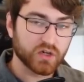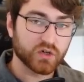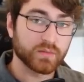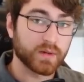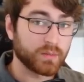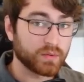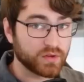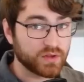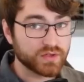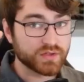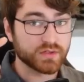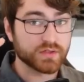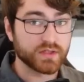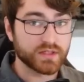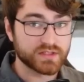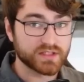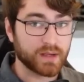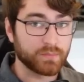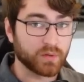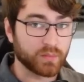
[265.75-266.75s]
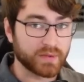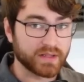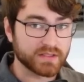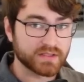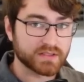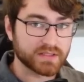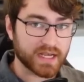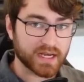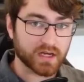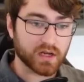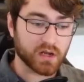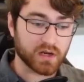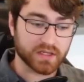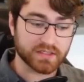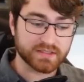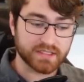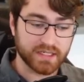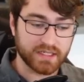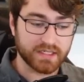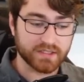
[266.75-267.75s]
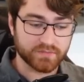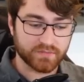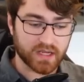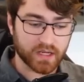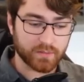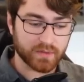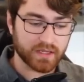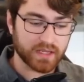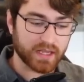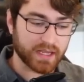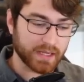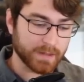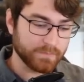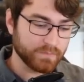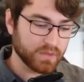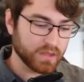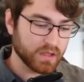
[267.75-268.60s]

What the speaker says: Remember the supplements that Connick's getting is vitamin K.